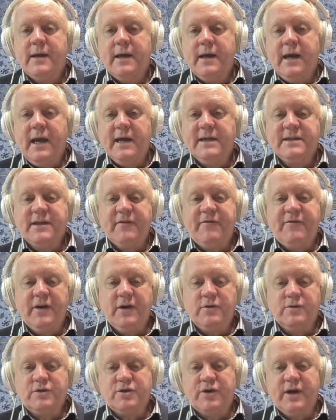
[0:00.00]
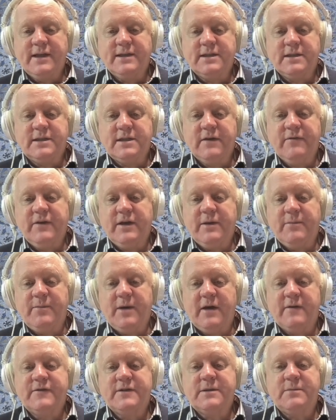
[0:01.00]
SFL transitivity
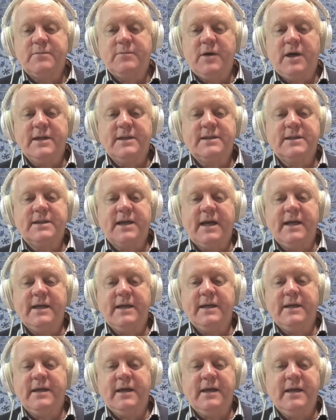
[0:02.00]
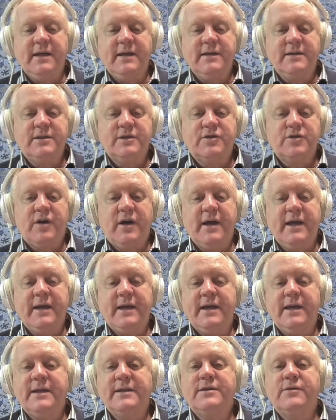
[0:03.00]
buffs might say he is trying
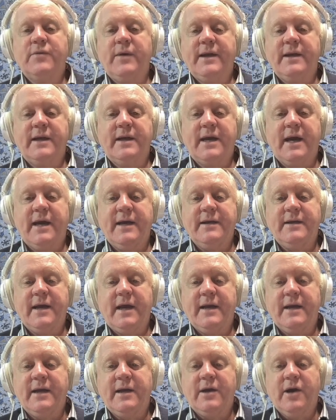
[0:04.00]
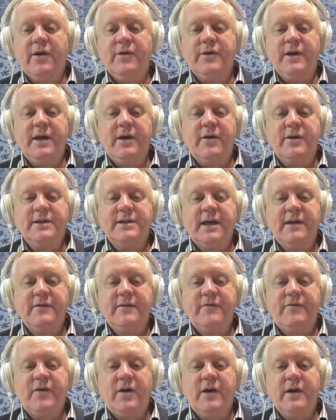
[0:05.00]
here to indicate an encoding
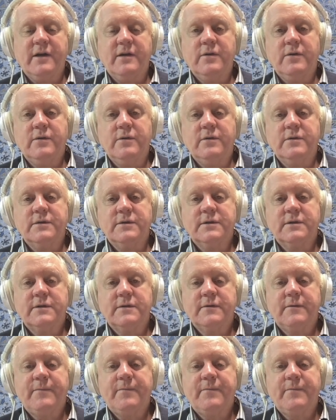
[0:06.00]
identifying clause.